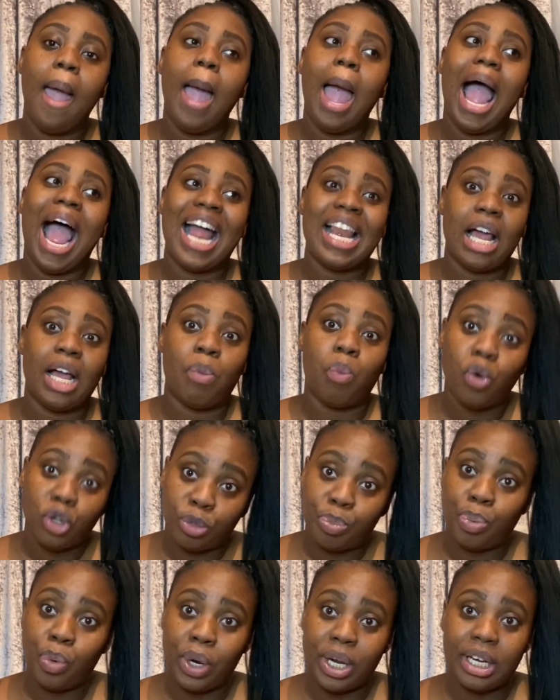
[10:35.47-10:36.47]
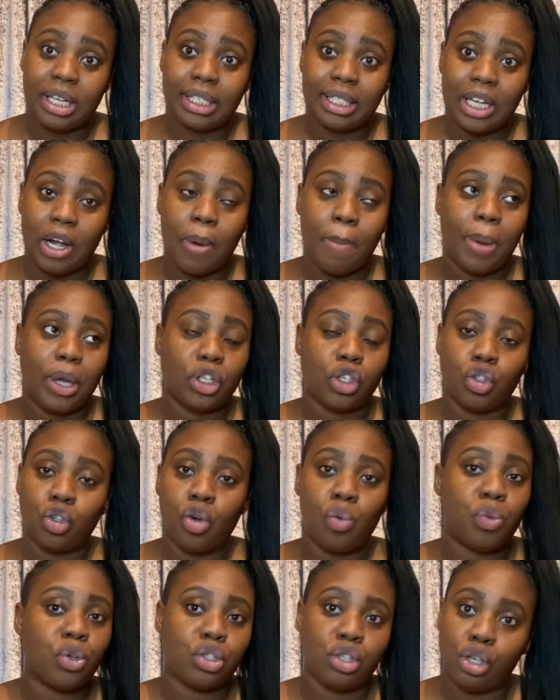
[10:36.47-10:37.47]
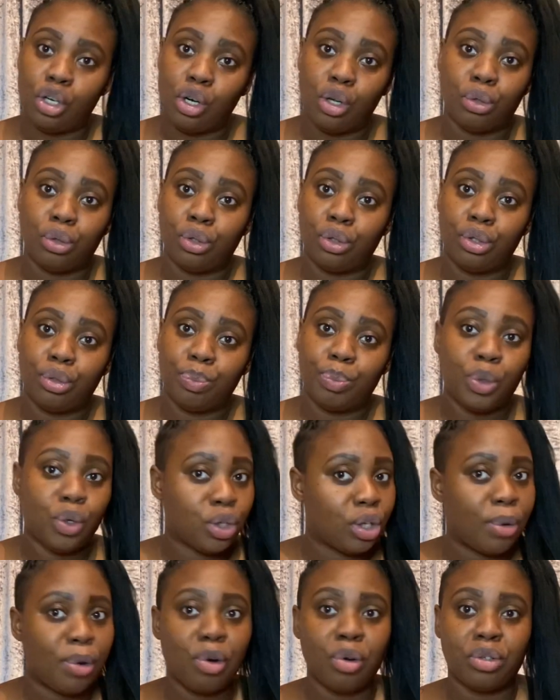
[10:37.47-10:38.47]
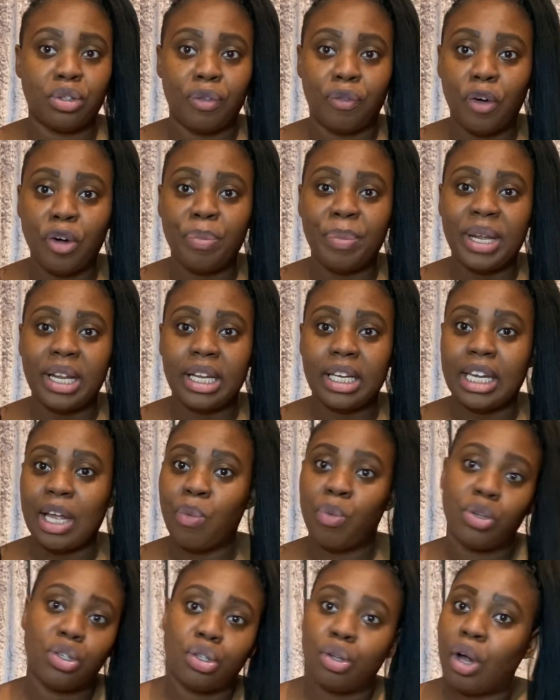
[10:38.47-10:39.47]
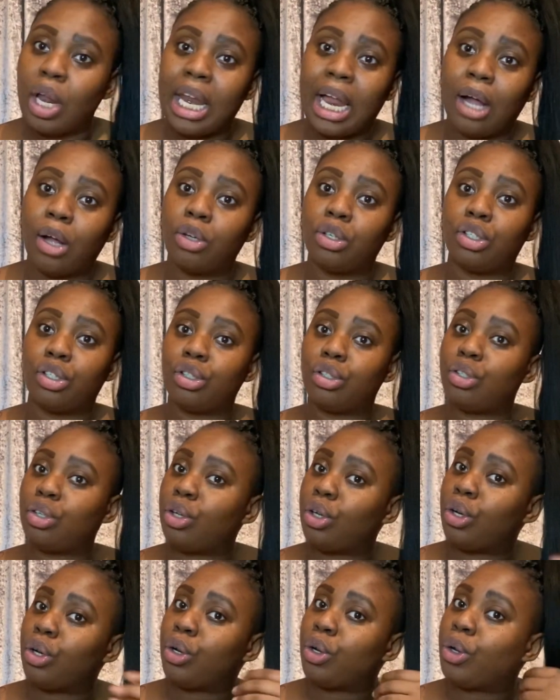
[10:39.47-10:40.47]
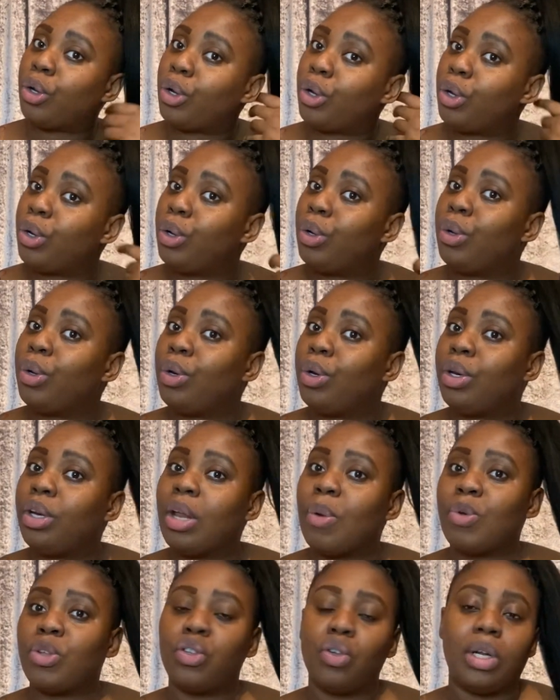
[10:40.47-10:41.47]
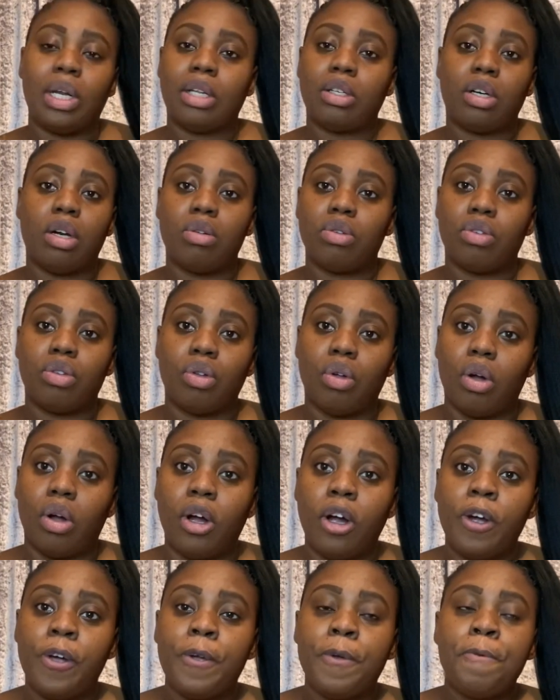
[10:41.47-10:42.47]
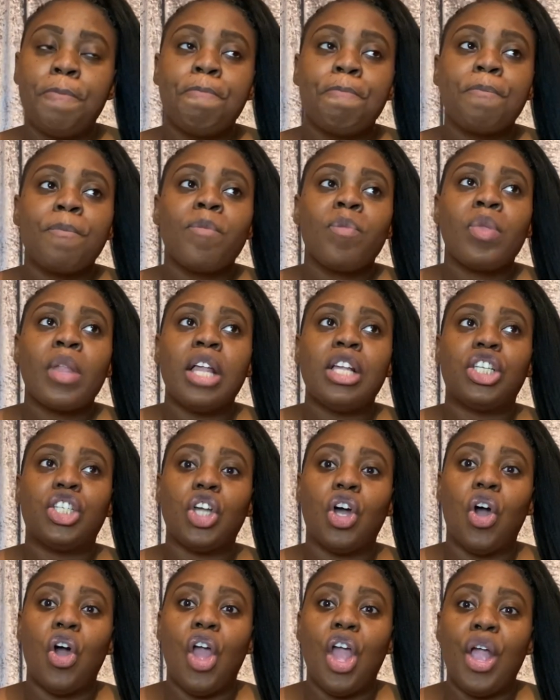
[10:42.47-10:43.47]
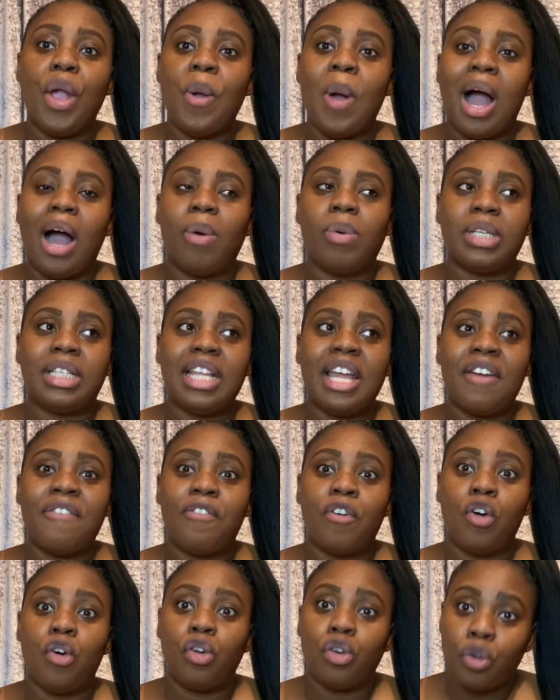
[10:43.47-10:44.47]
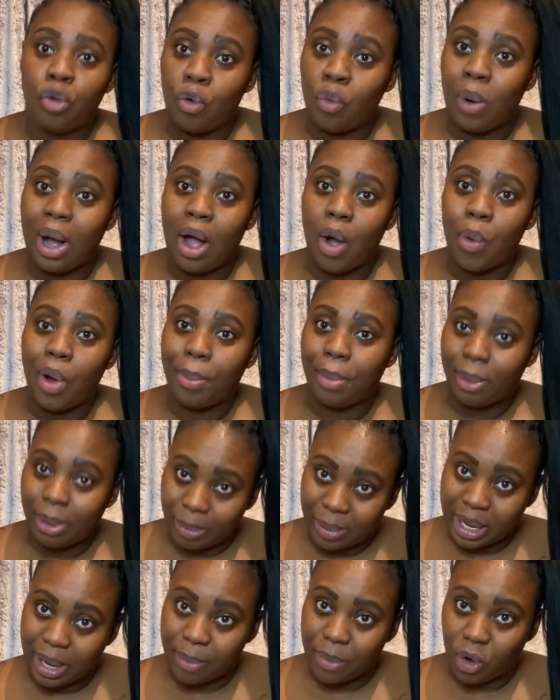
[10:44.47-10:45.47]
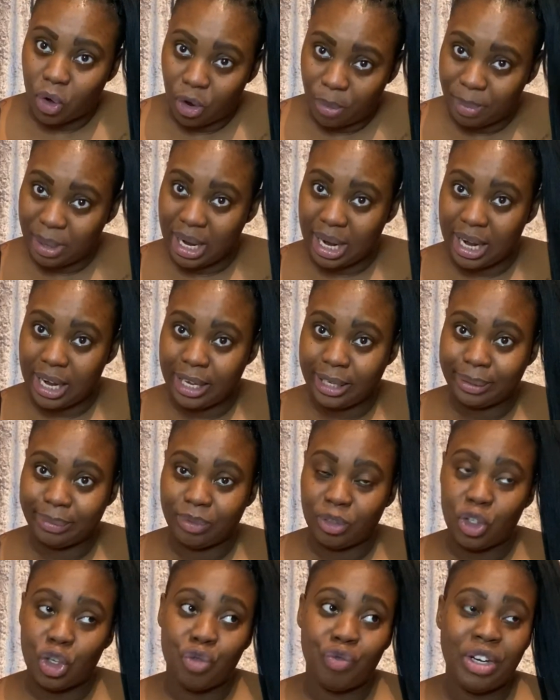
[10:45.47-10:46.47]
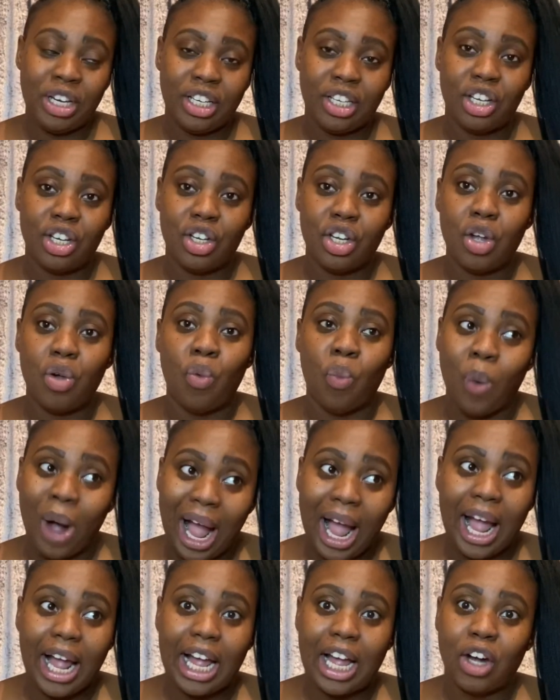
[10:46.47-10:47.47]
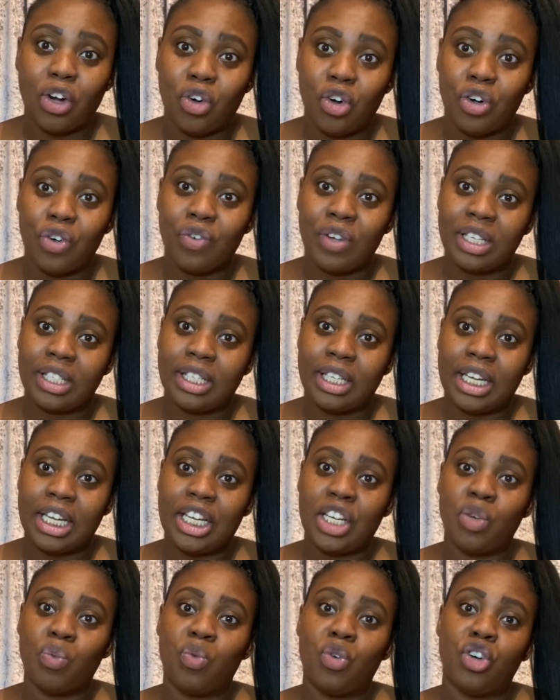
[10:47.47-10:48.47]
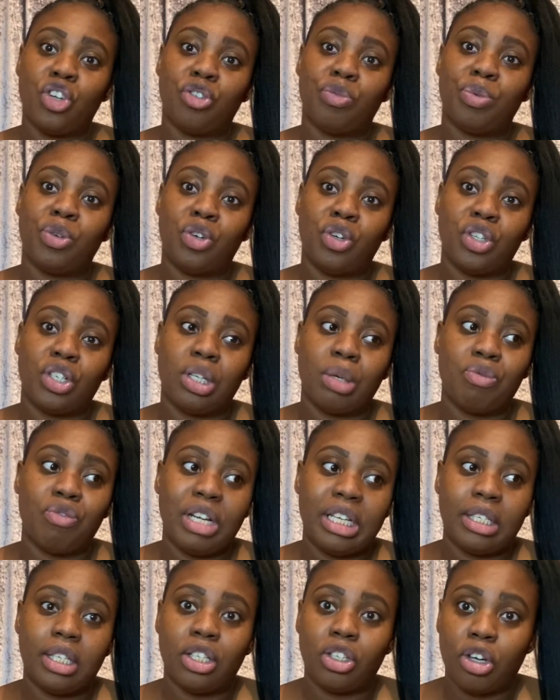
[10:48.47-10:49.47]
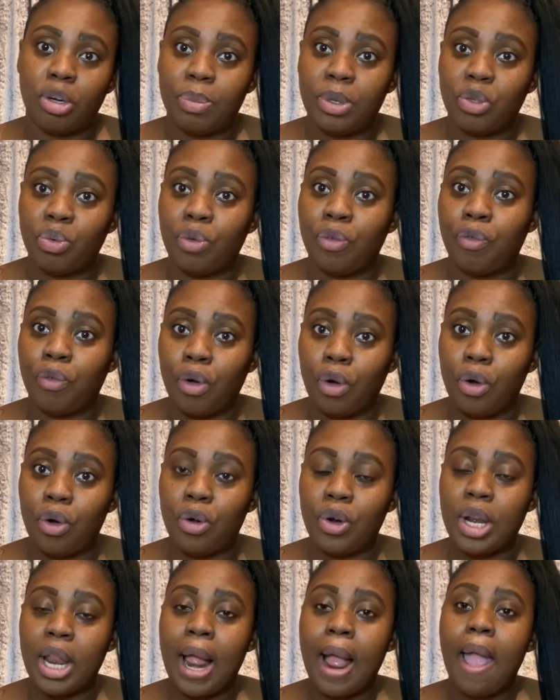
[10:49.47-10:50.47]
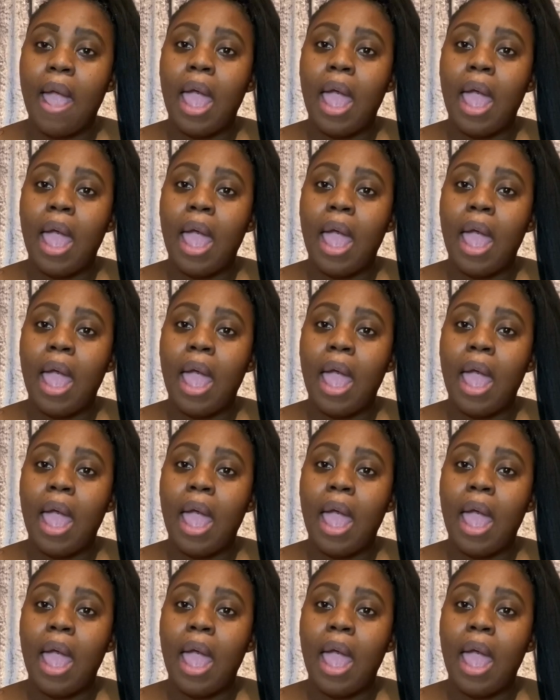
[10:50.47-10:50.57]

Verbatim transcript: and I was put in a cell but the door wasn't closed because I'm claustrophobic they was not allowed to they was not allowed to close the door so I was there for a little while while my mom came and got me the reason why I got arrested was because some racist comments were thrown